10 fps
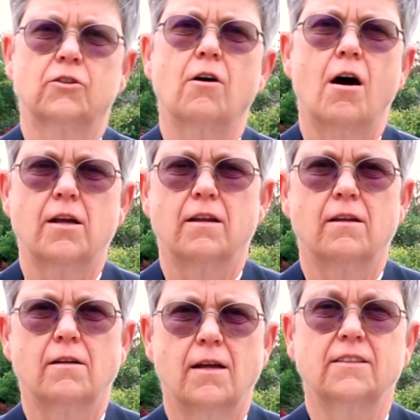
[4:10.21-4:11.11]
on
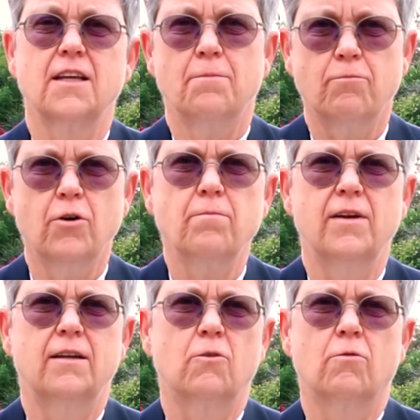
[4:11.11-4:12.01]
and said, put
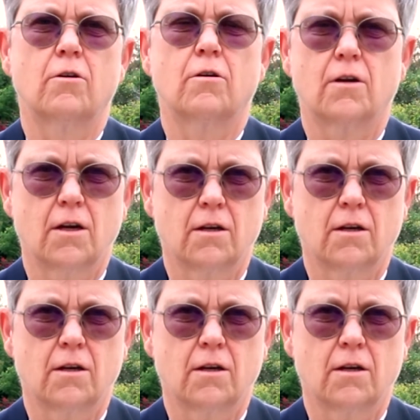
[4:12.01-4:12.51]
me to work.